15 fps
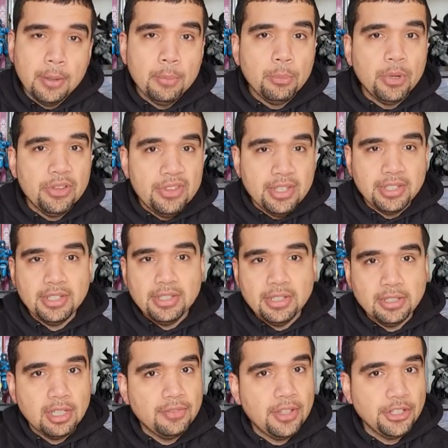but this is the
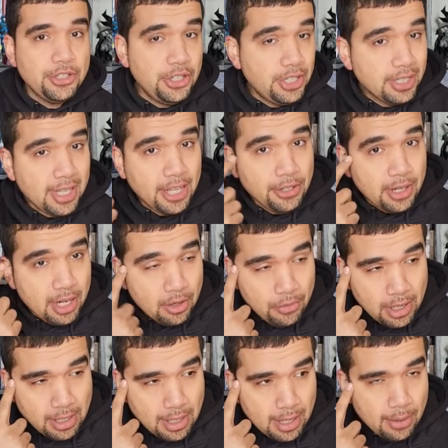stuff that you need to get in your head
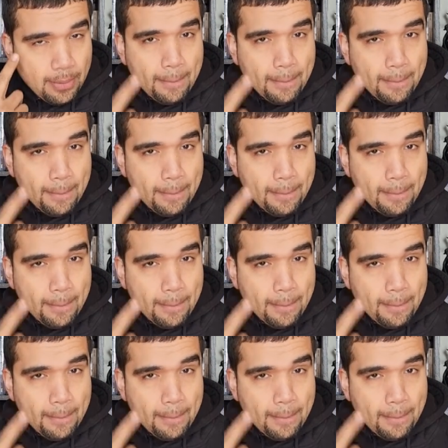right now.